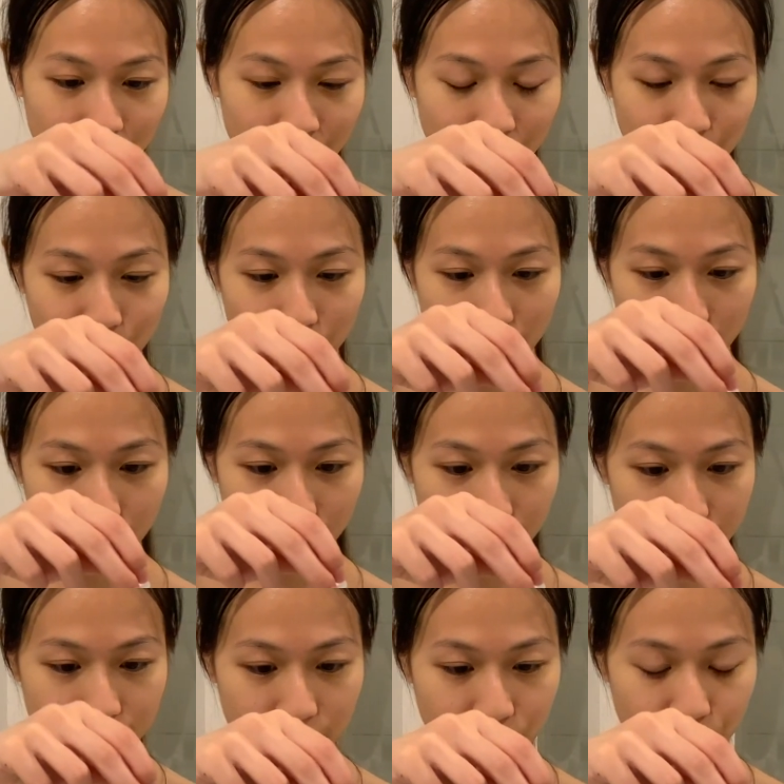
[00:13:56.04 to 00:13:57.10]
What I
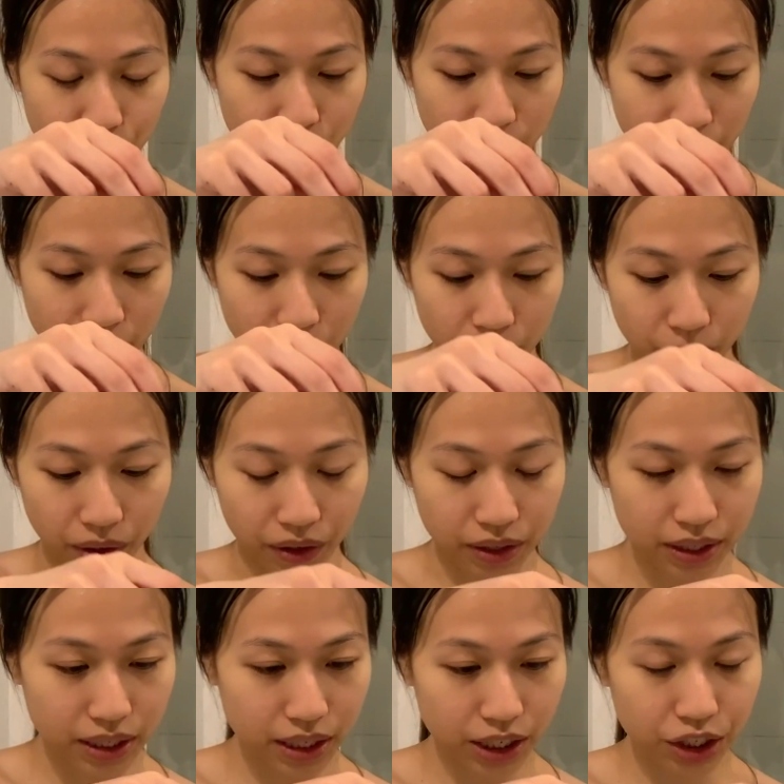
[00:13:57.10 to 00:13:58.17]
like to do with my
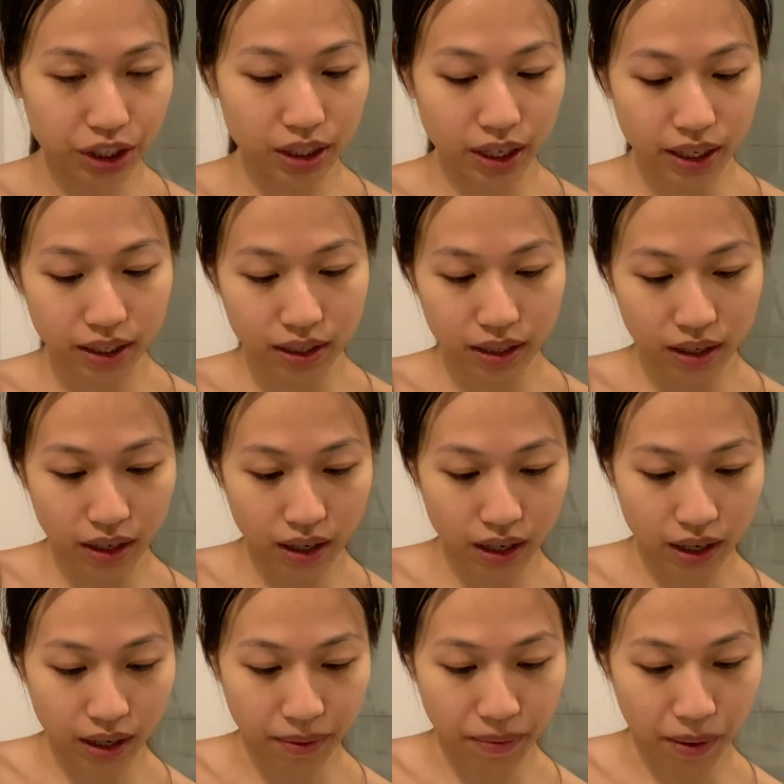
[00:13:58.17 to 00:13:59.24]
oils is I just like to
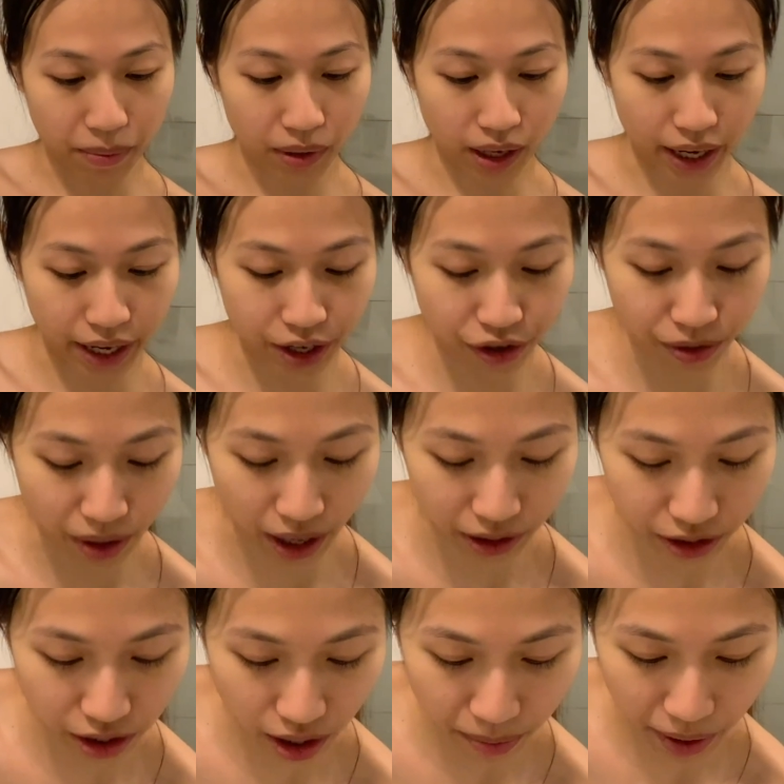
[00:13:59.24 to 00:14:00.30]
um, apply it
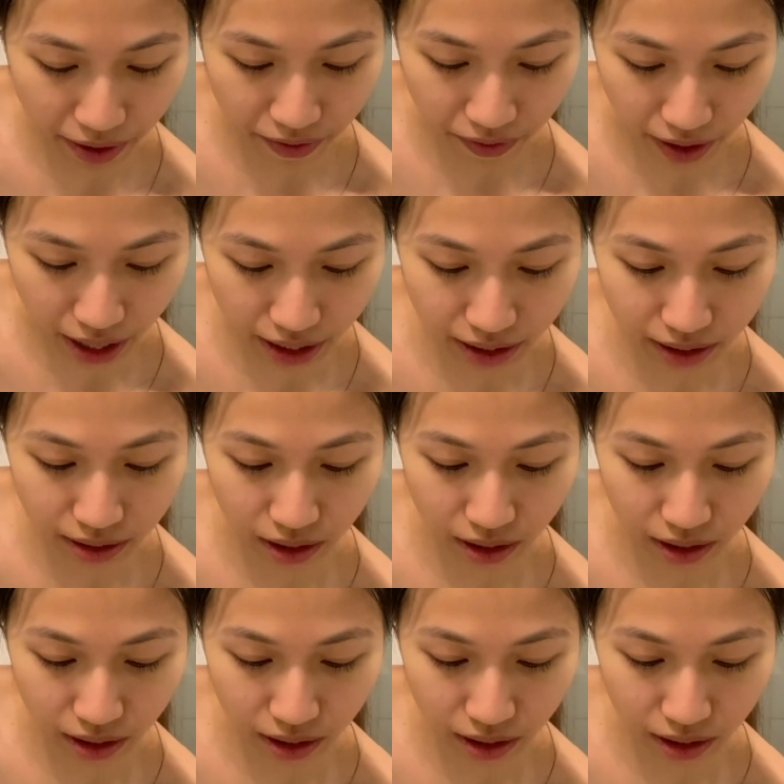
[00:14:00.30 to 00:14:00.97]
directly on my face.